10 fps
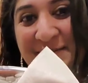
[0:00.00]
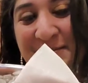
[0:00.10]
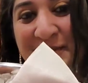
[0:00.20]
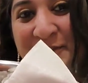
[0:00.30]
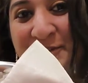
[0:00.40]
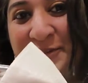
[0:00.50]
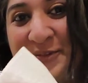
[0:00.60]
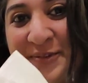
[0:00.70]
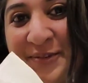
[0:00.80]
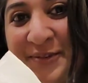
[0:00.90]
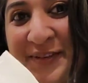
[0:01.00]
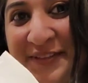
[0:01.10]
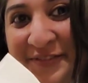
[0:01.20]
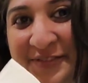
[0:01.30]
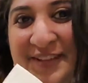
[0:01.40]

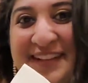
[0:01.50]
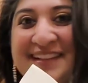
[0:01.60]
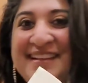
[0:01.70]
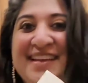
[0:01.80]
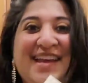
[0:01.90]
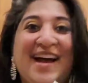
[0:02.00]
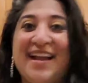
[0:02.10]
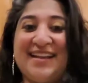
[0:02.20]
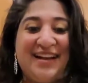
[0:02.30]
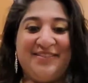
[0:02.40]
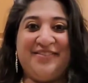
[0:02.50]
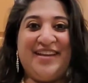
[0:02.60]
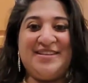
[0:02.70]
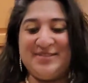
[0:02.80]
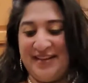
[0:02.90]
Beautiful. I can't wait to